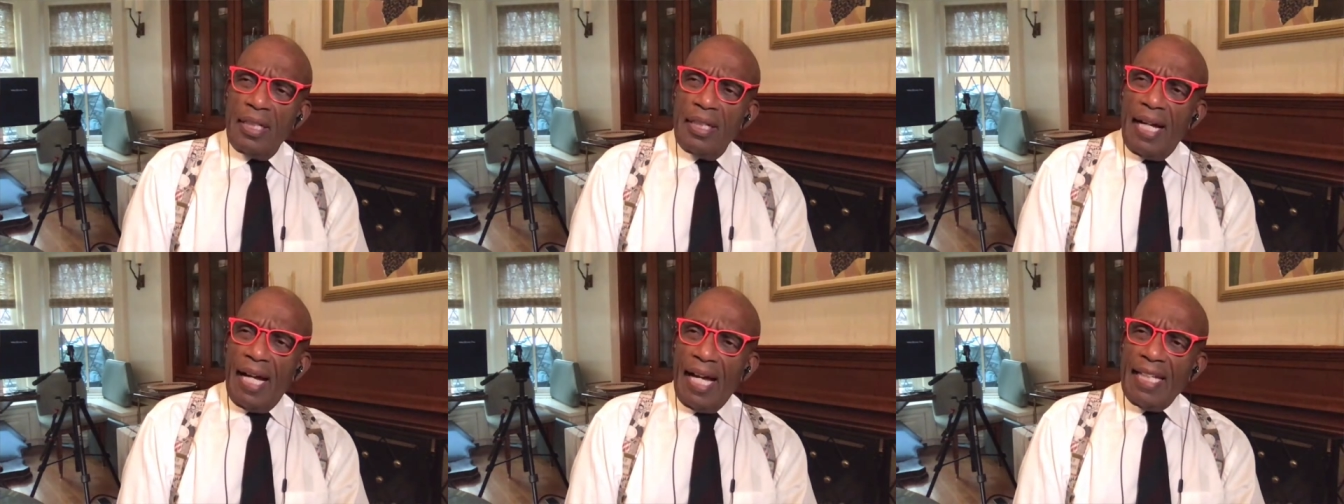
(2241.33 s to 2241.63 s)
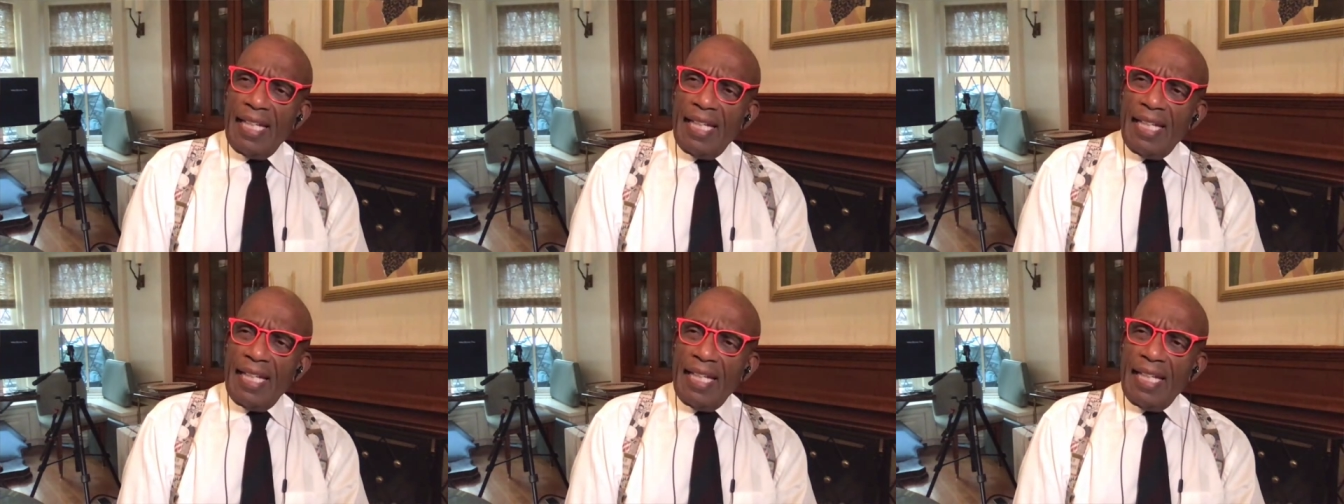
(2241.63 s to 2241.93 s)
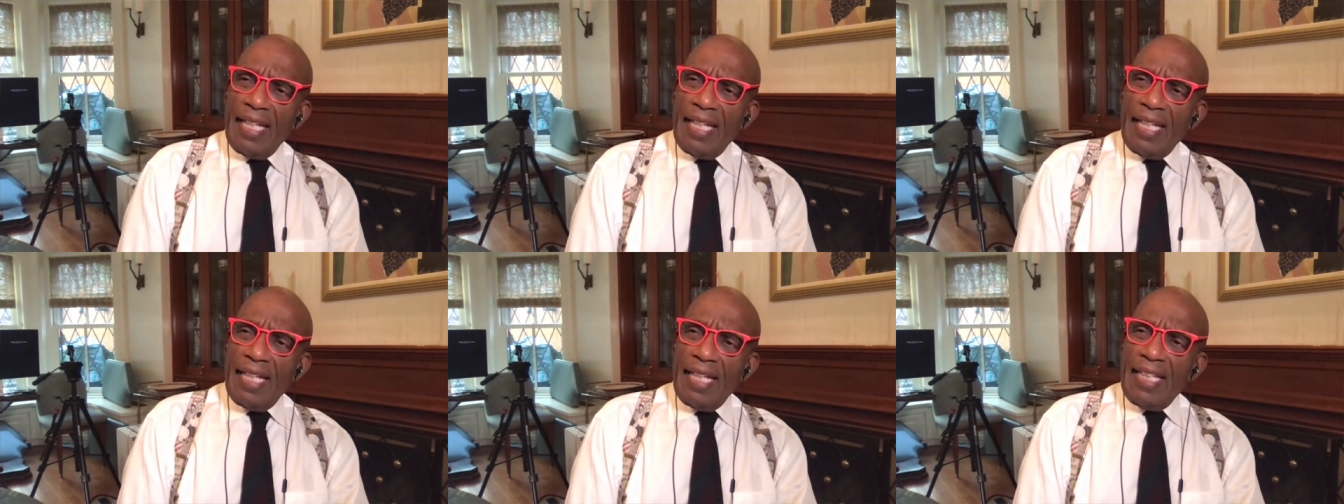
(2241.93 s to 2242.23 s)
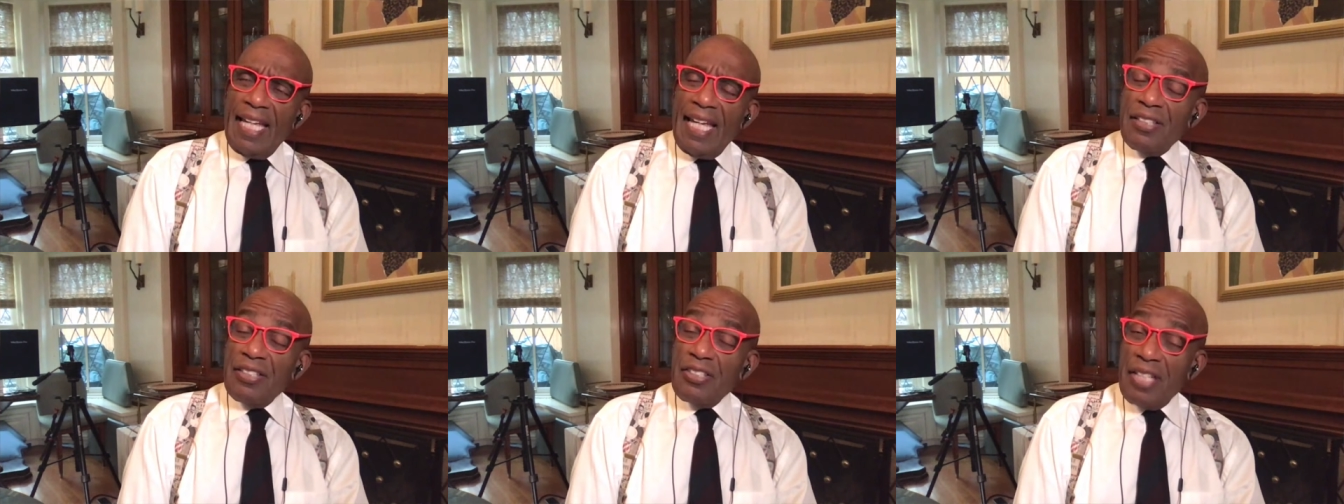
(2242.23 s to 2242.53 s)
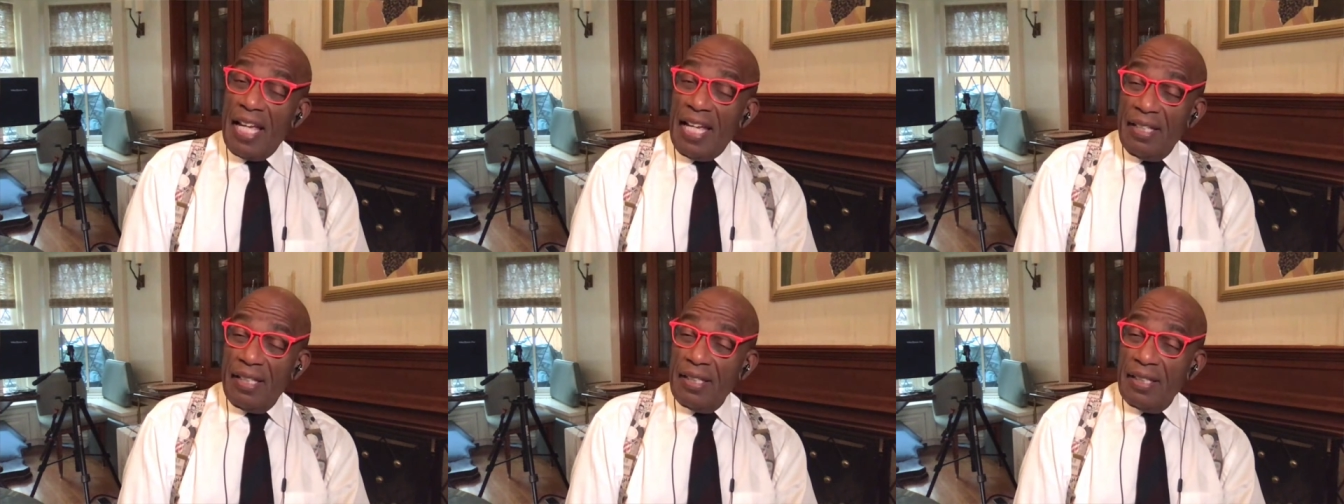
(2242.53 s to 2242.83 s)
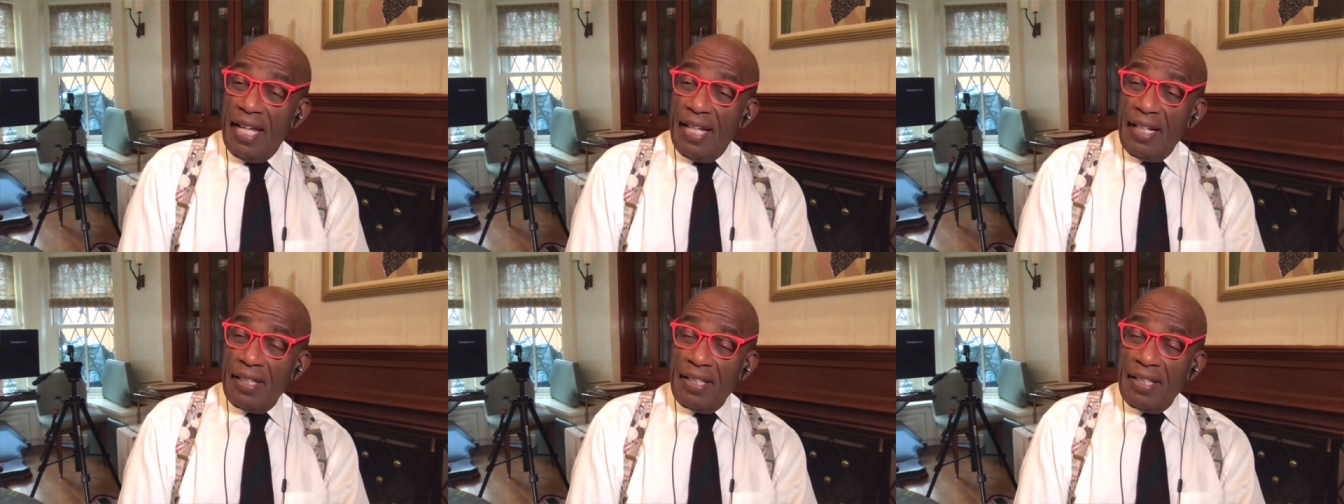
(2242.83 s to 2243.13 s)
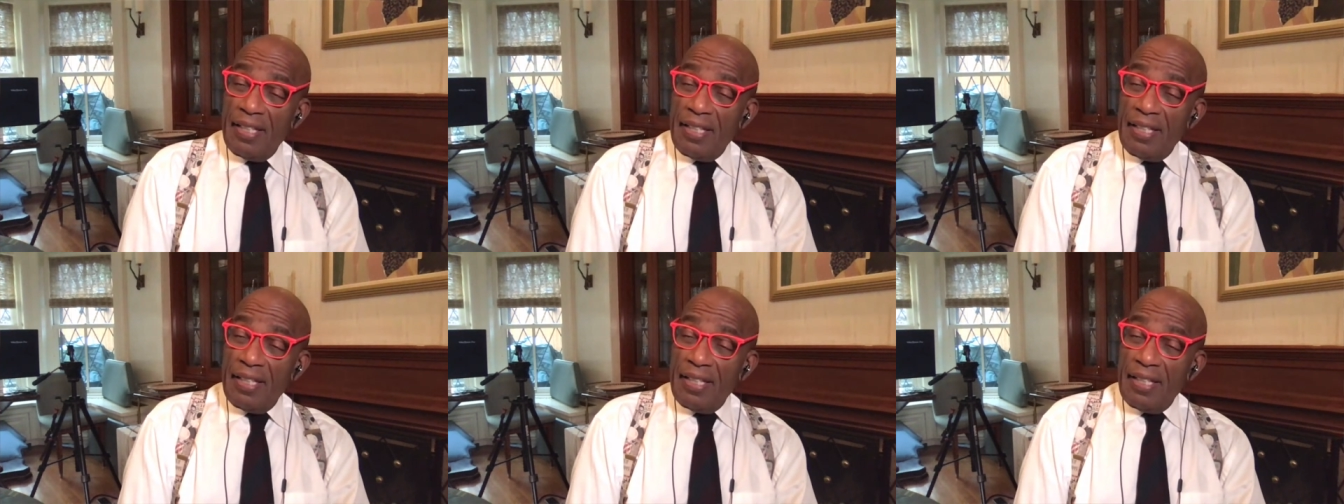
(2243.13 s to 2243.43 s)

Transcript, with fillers: uh, I can't say that.